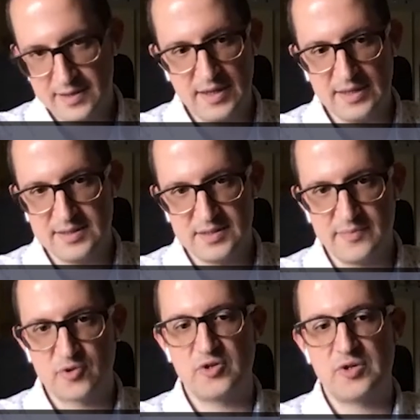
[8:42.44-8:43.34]
it's a
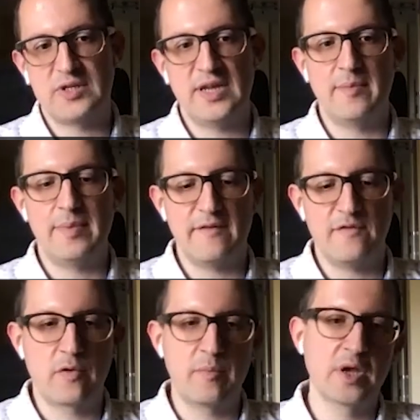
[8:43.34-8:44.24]
subscription data
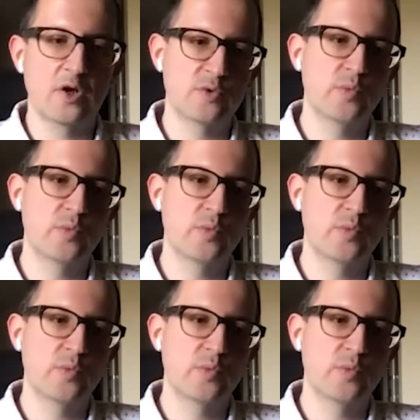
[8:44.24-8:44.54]
platform because